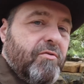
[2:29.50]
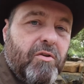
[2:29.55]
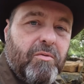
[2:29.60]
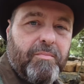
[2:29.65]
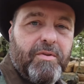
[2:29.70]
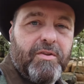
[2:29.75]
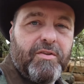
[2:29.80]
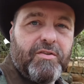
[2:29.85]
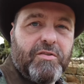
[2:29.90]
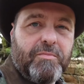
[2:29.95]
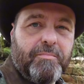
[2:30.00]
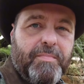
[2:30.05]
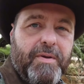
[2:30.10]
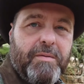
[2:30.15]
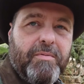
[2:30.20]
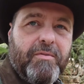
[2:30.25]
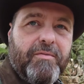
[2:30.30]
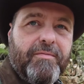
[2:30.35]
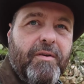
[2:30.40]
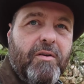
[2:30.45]
up, but there's some
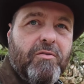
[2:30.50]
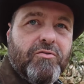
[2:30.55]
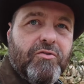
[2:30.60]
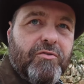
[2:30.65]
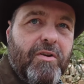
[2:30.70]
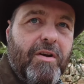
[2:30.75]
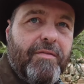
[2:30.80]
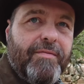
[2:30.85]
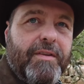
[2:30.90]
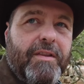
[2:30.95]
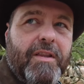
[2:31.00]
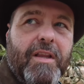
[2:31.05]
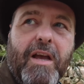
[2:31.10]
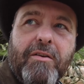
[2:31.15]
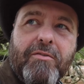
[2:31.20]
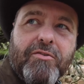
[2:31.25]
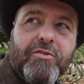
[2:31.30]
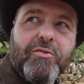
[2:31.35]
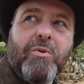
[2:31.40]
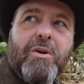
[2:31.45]
people photographing there
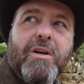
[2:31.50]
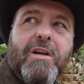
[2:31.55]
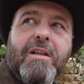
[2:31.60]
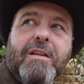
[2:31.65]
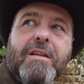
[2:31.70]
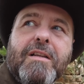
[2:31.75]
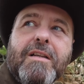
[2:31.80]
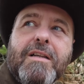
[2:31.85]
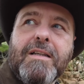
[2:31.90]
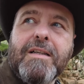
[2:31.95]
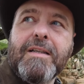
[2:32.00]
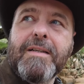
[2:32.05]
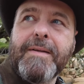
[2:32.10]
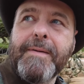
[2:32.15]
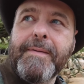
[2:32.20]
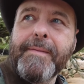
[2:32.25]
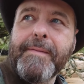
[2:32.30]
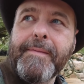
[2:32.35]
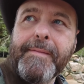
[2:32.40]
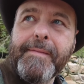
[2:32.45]
as well.
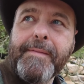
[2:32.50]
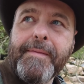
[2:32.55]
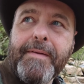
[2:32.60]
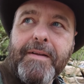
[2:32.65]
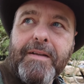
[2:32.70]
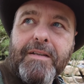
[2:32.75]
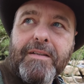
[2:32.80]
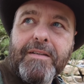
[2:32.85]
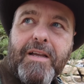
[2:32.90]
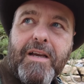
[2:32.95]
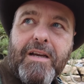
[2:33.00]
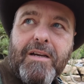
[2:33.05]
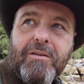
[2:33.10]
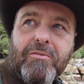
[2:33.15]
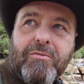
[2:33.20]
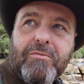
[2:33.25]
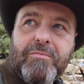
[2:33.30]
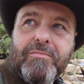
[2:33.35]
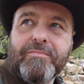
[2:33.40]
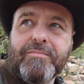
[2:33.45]
Now,
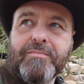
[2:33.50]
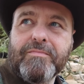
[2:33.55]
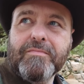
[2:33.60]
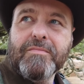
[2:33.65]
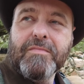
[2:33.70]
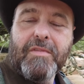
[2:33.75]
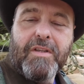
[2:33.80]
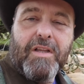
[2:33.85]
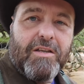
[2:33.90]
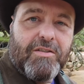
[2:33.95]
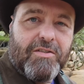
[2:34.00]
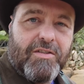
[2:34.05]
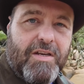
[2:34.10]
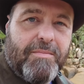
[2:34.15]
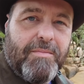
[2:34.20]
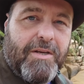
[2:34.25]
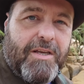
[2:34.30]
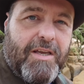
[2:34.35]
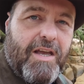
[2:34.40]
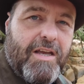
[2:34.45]
last time
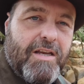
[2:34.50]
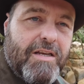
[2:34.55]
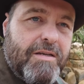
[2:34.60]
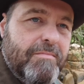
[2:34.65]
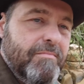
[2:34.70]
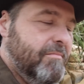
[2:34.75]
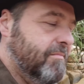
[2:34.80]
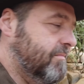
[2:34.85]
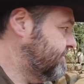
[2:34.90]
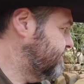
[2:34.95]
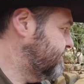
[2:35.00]
I came,